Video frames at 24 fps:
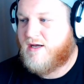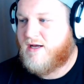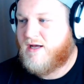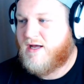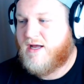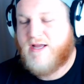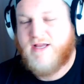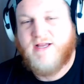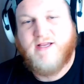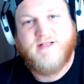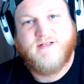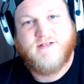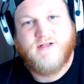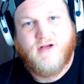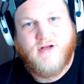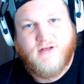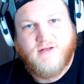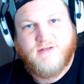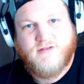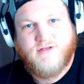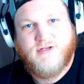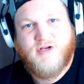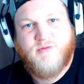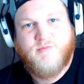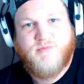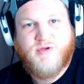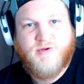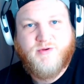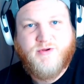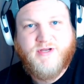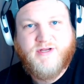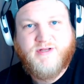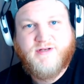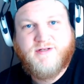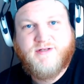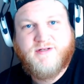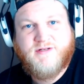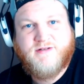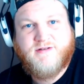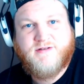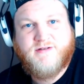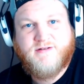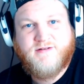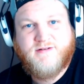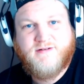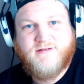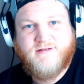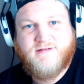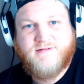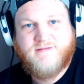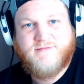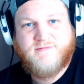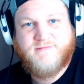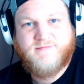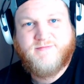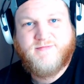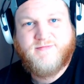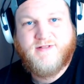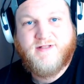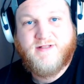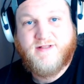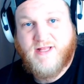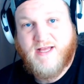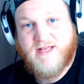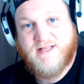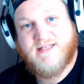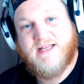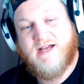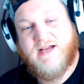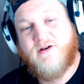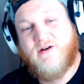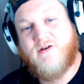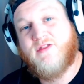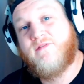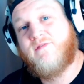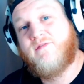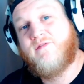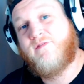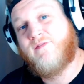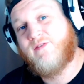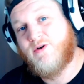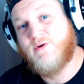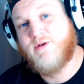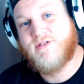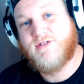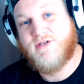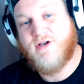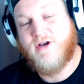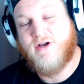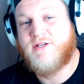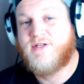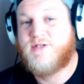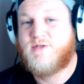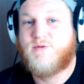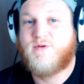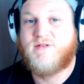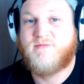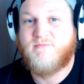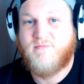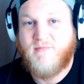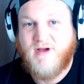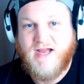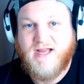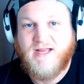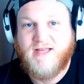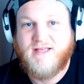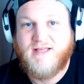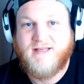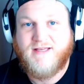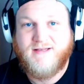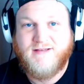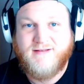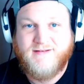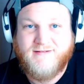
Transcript: He is also muted. That's out. The flu has got into his mic.